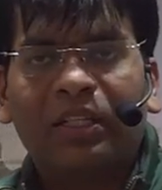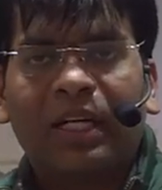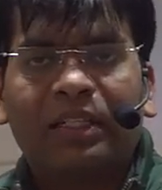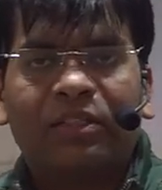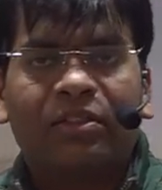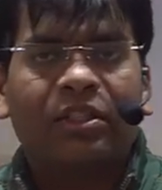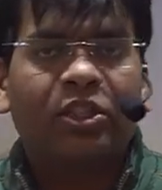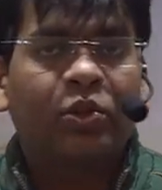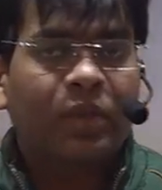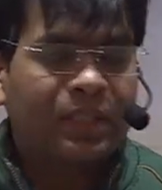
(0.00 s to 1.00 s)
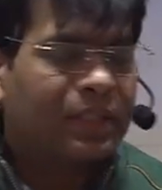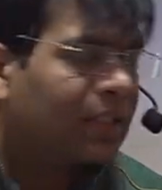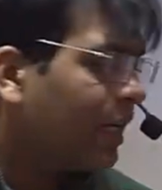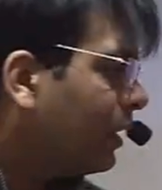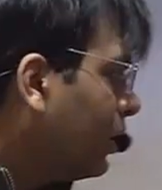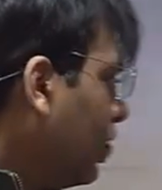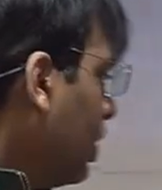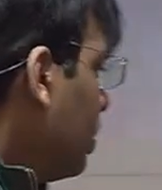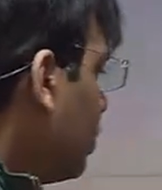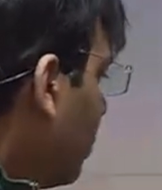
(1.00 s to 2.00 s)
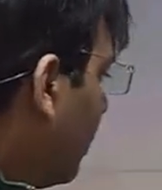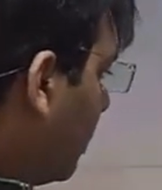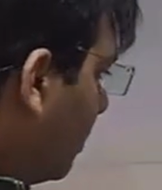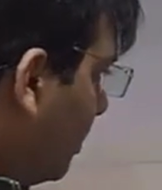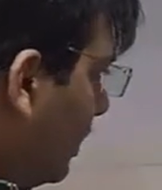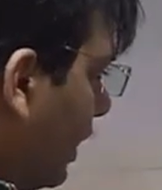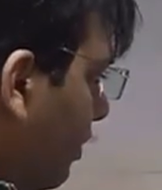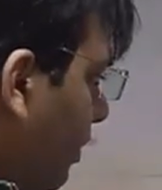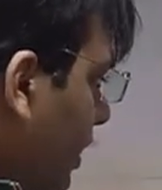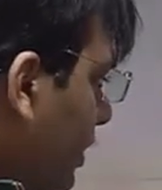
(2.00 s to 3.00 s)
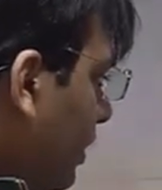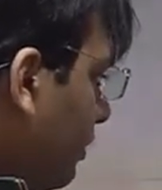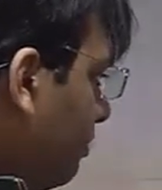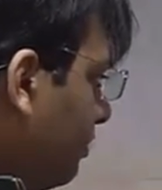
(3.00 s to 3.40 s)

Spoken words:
that is the USSR. So there was the